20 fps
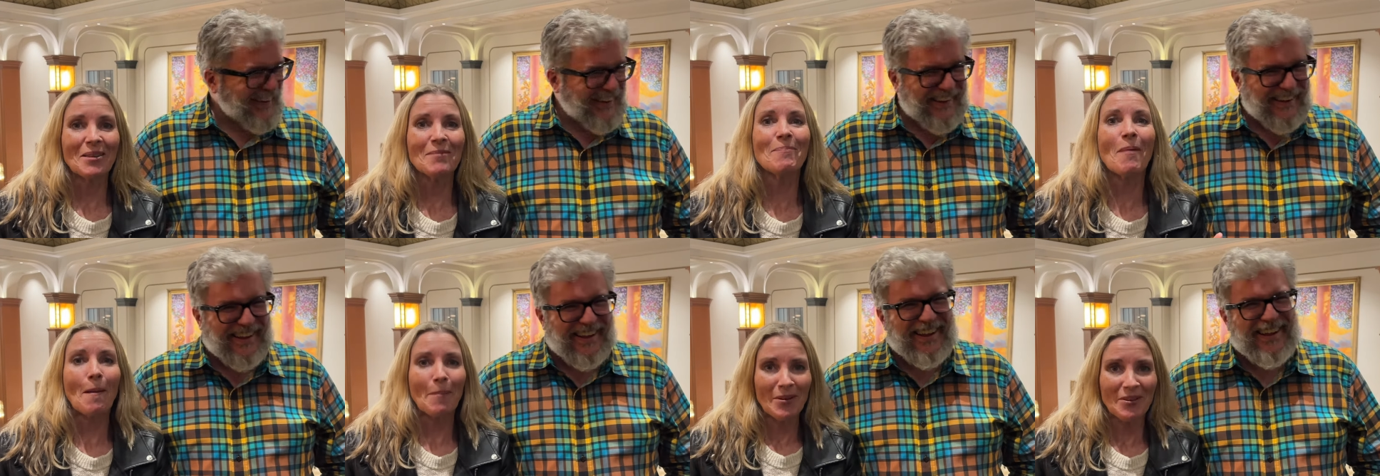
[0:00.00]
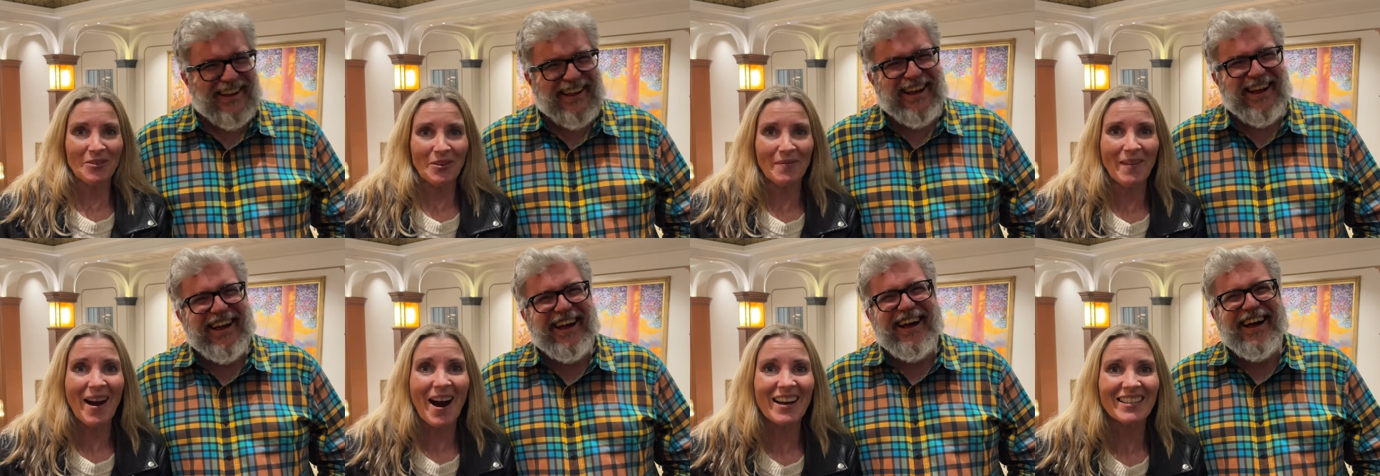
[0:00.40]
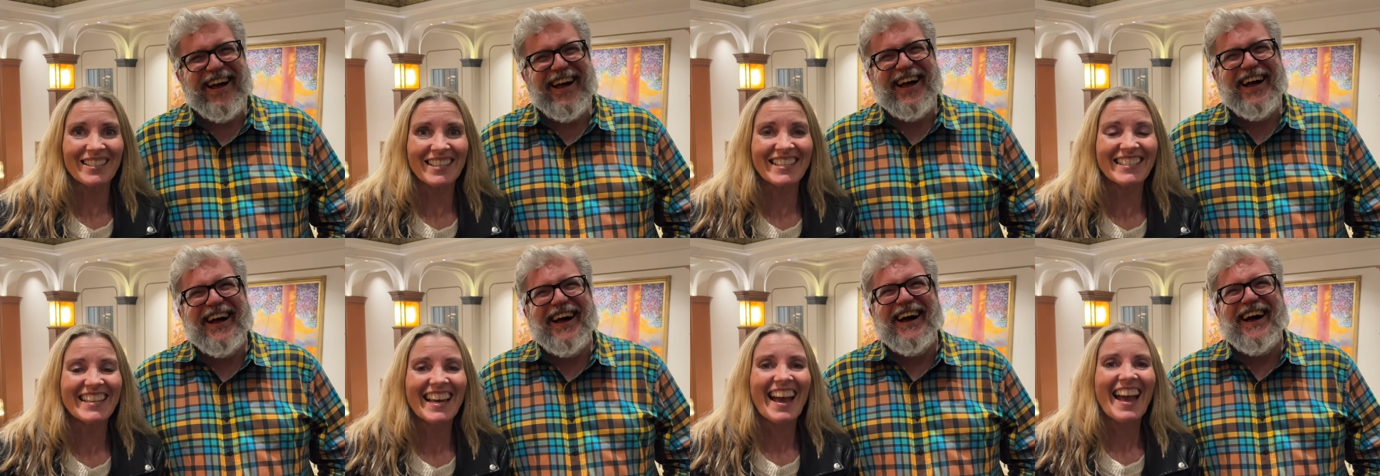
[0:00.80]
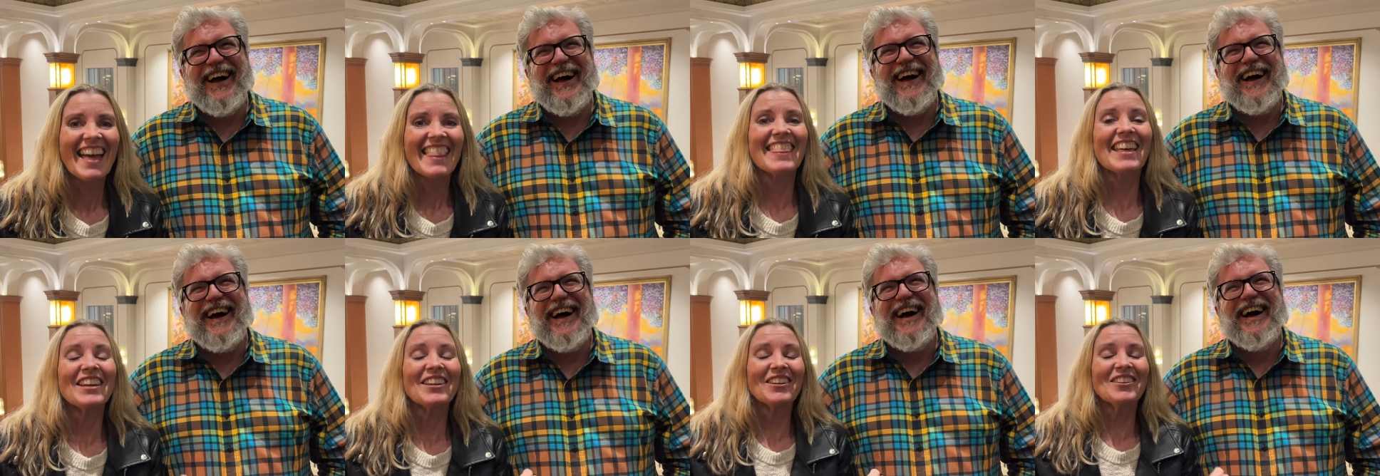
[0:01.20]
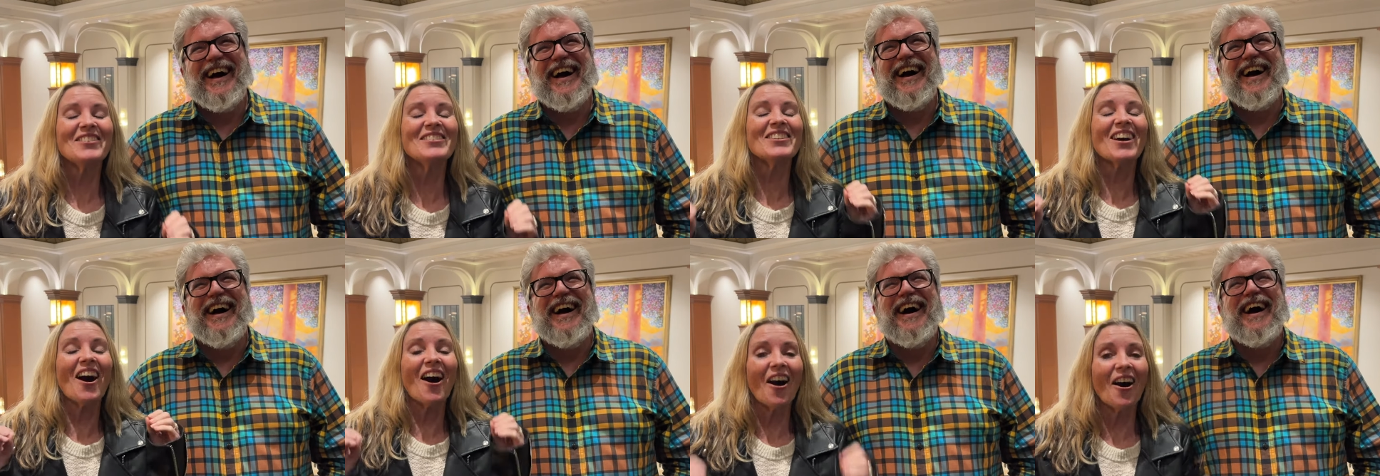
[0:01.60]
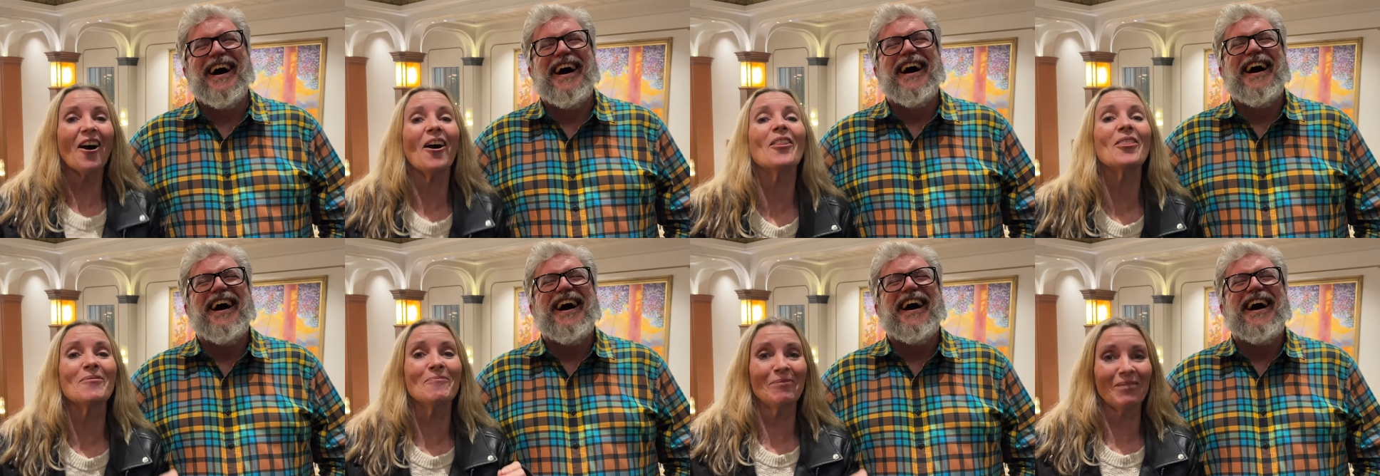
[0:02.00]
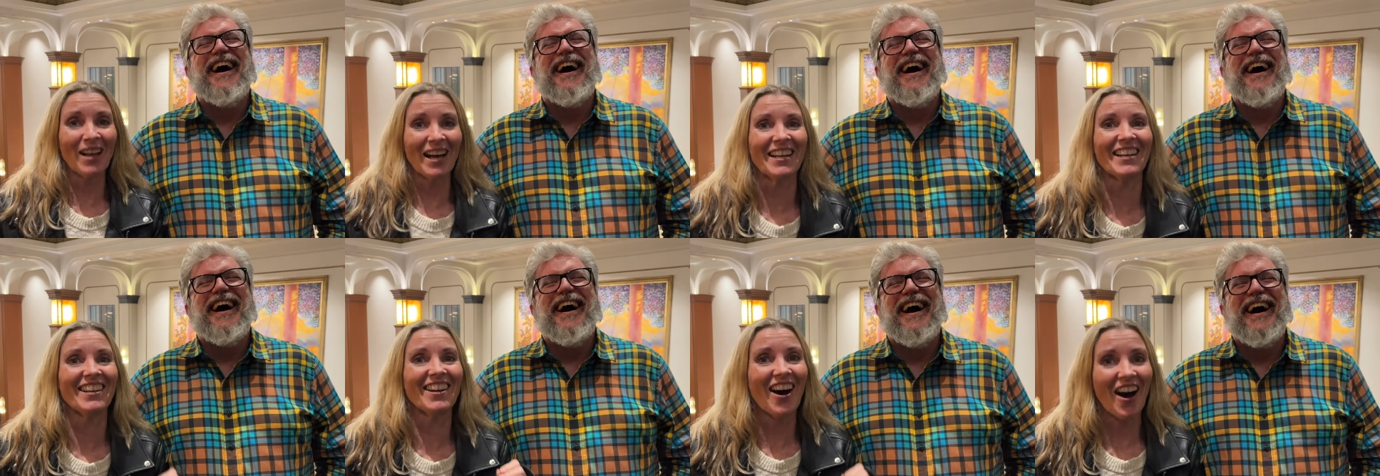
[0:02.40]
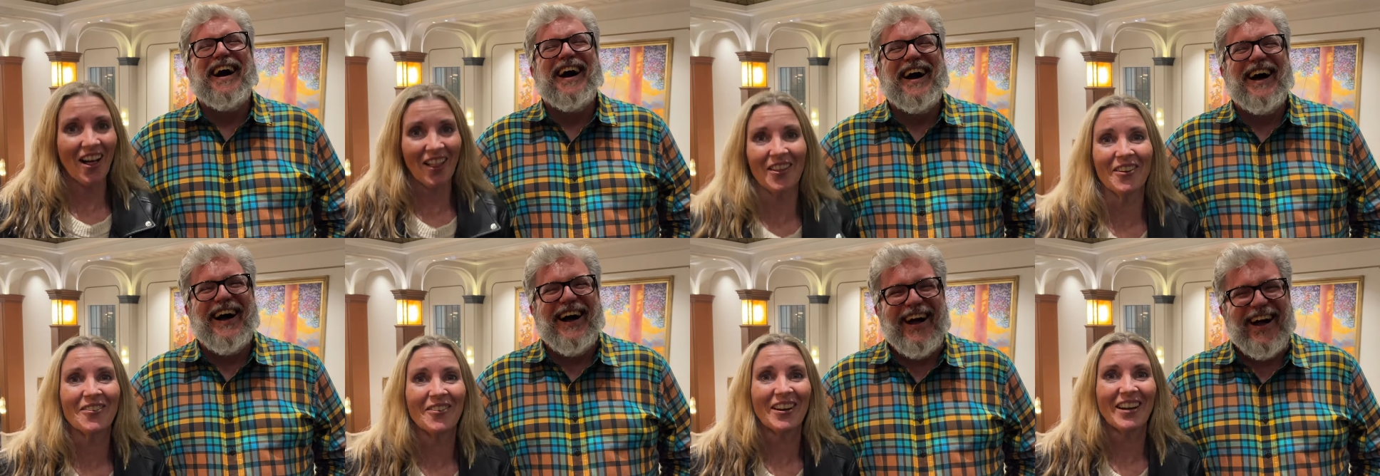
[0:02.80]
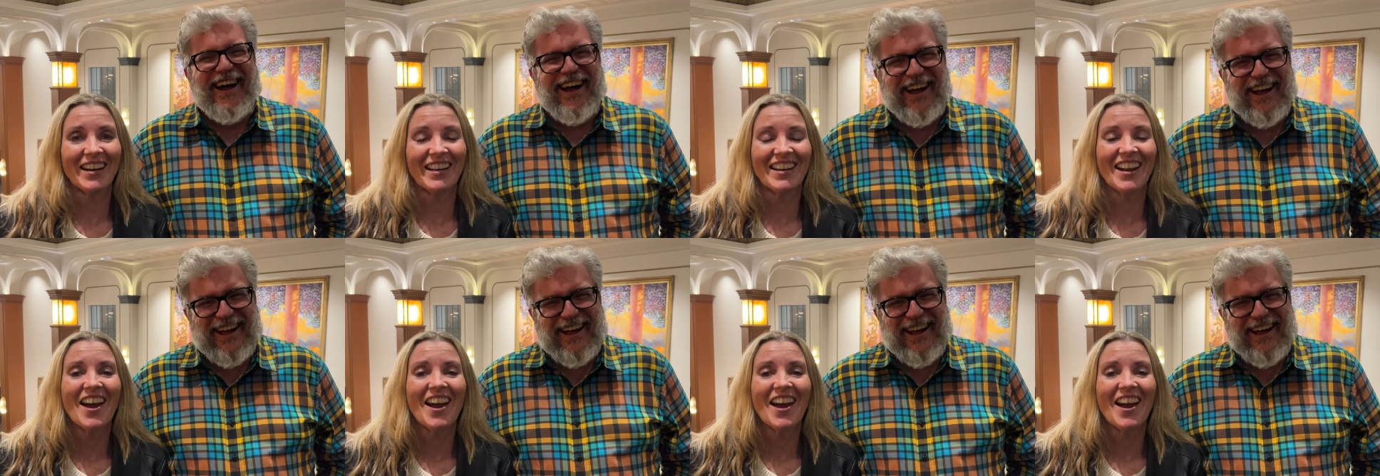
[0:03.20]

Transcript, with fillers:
Speaker 1: the Barbie dream houses? They use all the blood in Hollywood.